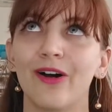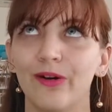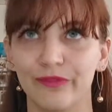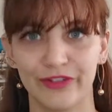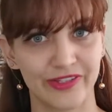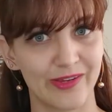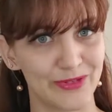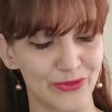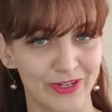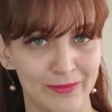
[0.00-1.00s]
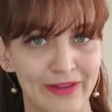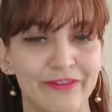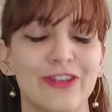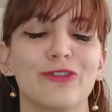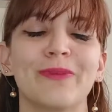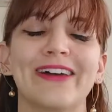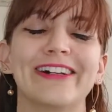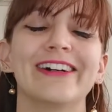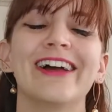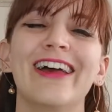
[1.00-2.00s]
Obviously, we're talking about fecal
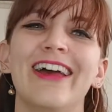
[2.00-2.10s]
matter,